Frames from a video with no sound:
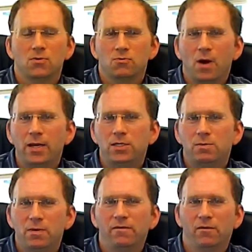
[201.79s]
right
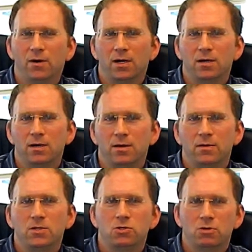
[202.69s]
before
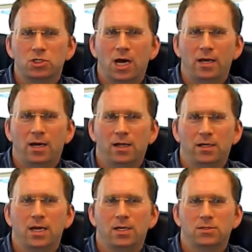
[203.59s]
the Jewish High
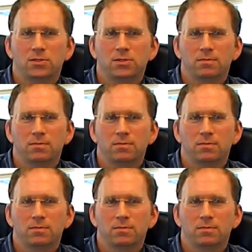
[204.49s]
Holidays.